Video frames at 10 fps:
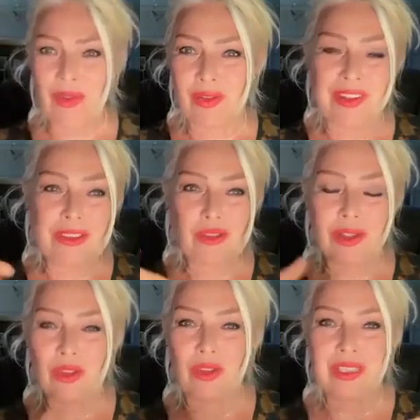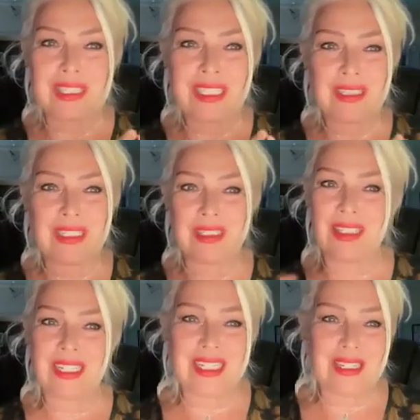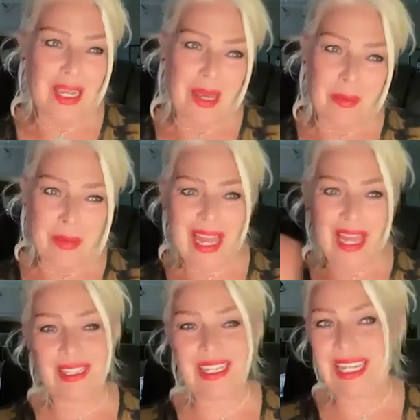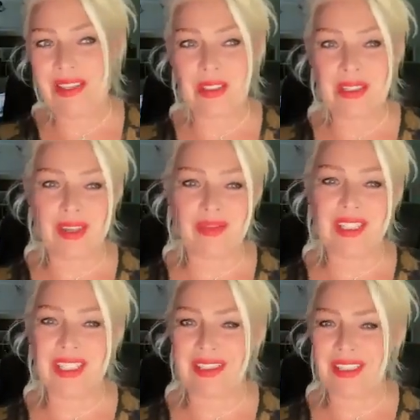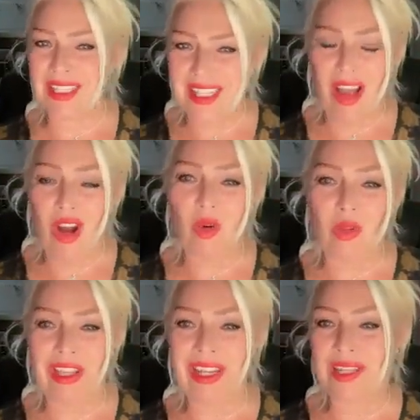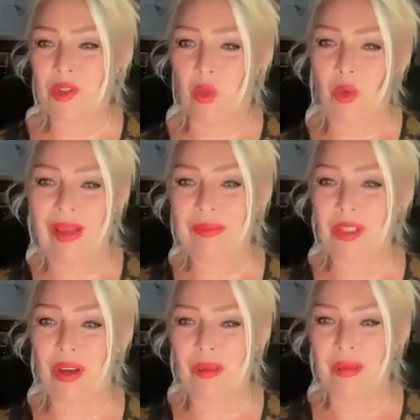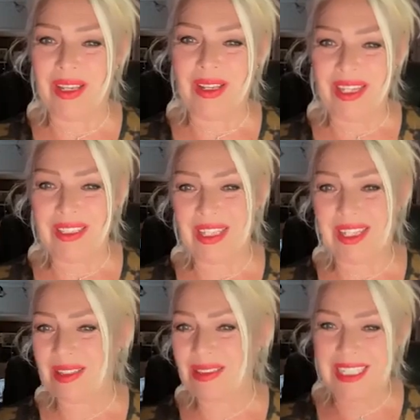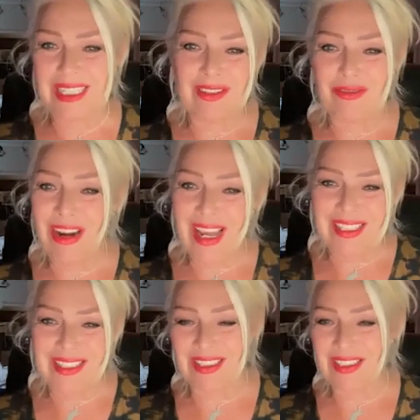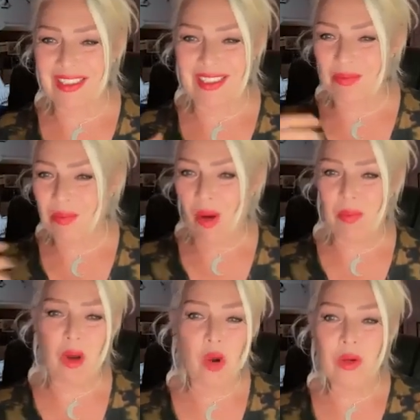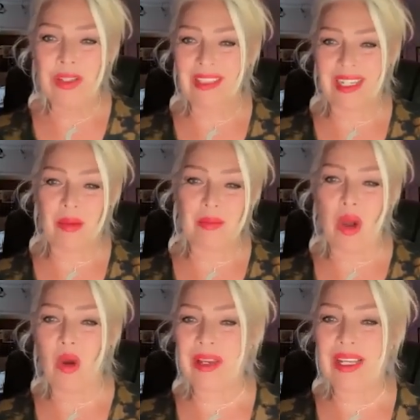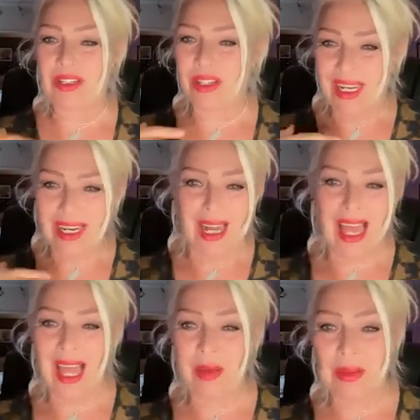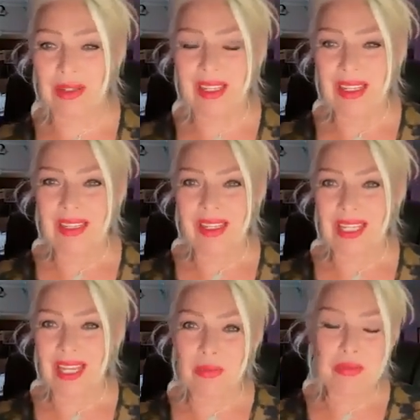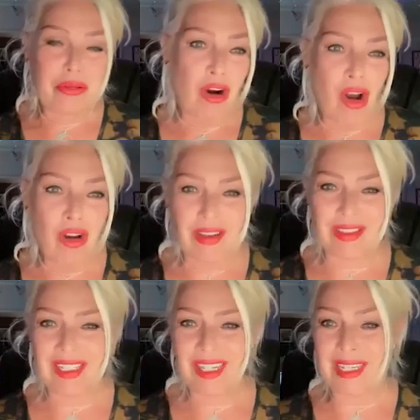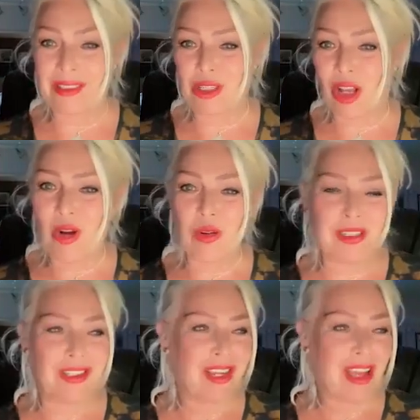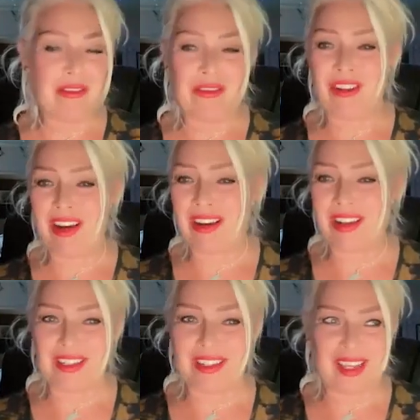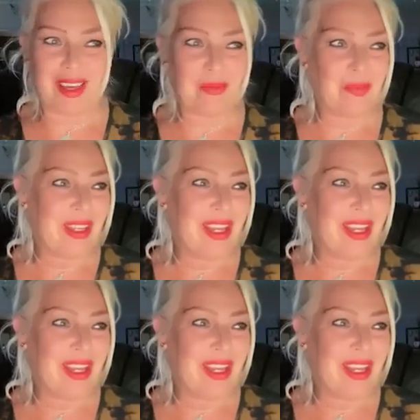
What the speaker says: filtering through the 60s, and then you hit the 70s, and then the whole thing gets ramped up, and you get T-Rex and you get Mark Bolan, you get Bowie, and you get glam, and you get prog, and you get soul, and you get funk, and you get